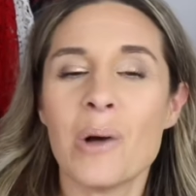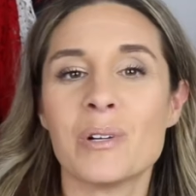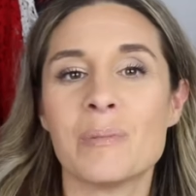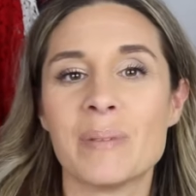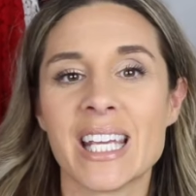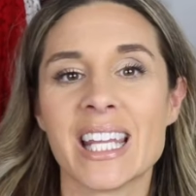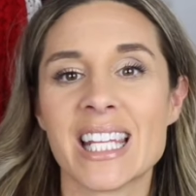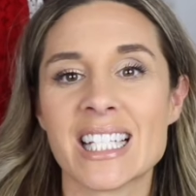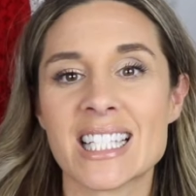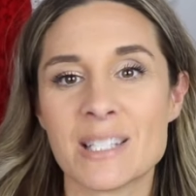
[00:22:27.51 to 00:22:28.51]
would be
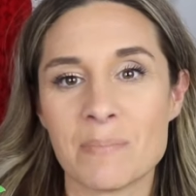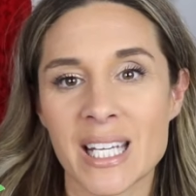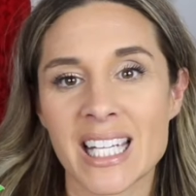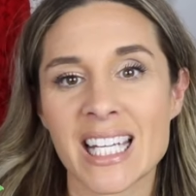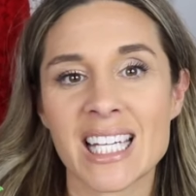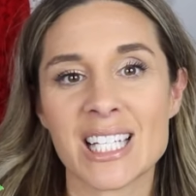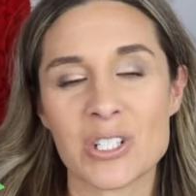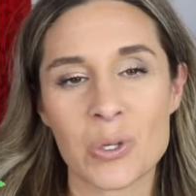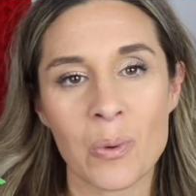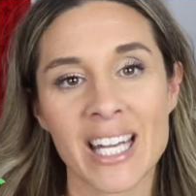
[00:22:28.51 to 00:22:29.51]
the Speedy
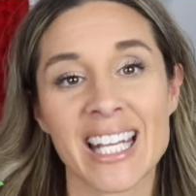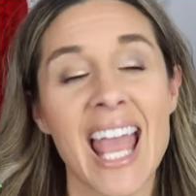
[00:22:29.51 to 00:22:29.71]
twenty.